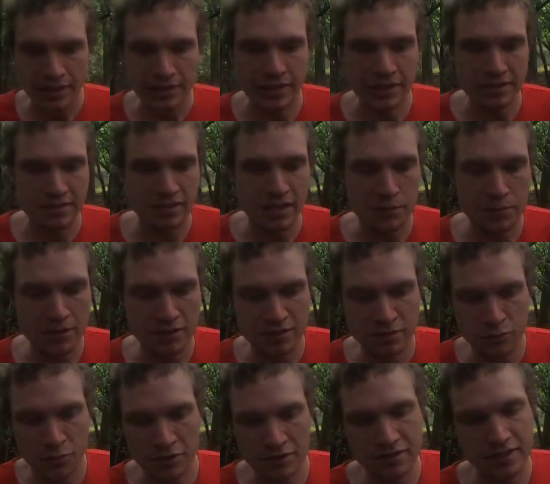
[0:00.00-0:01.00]
Next up is
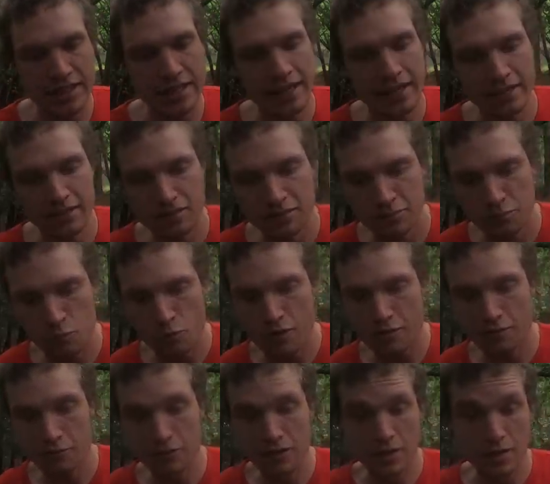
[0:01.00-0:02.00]
Swansea against
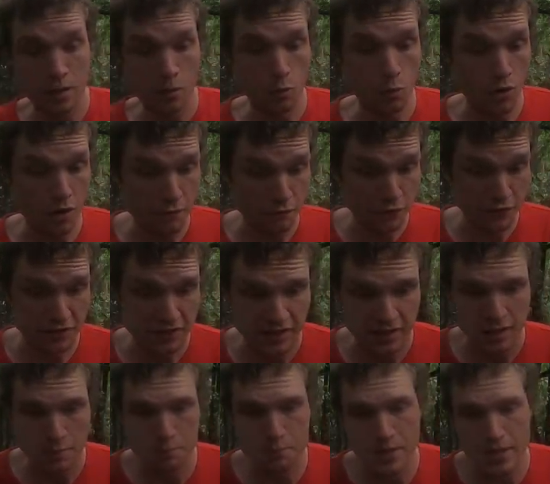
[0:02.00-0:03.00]
Watford.
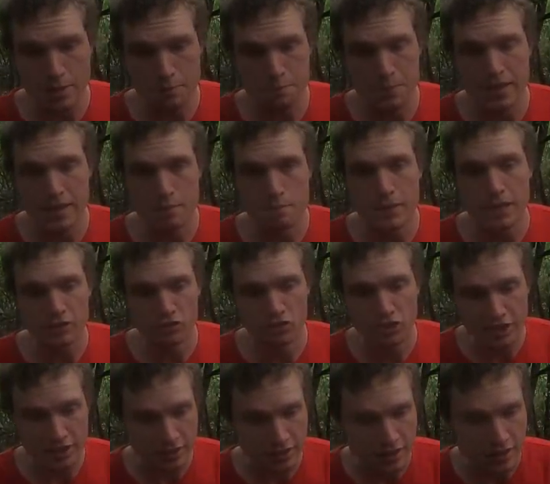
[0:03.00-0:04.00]
Big match
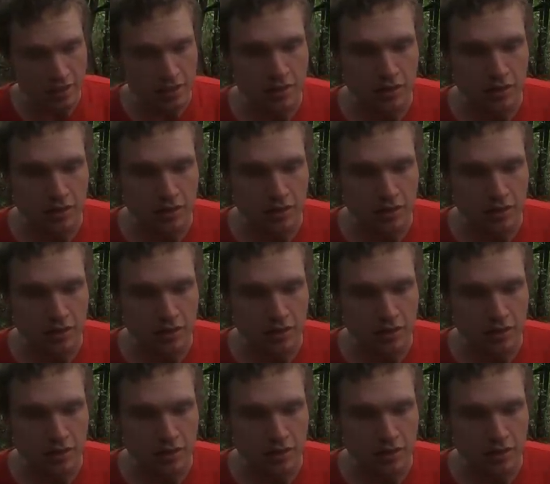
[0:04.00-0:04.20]
here.